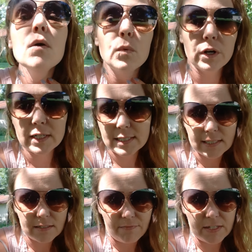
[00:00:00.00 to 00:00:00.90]
We're going to
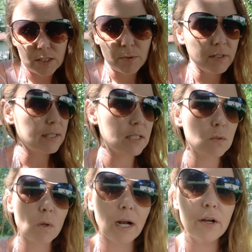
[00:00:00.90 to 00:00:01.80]
stick to Facebook. This is
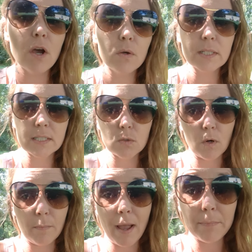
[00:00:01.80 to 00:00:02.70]
what I know. This is
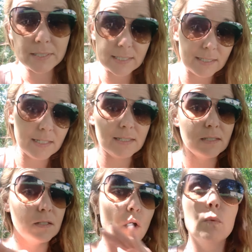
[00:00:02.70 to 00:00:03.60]
where my business is.
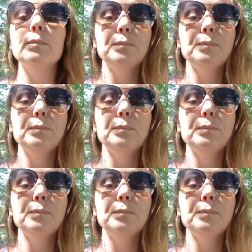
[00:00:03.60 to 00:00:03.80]
So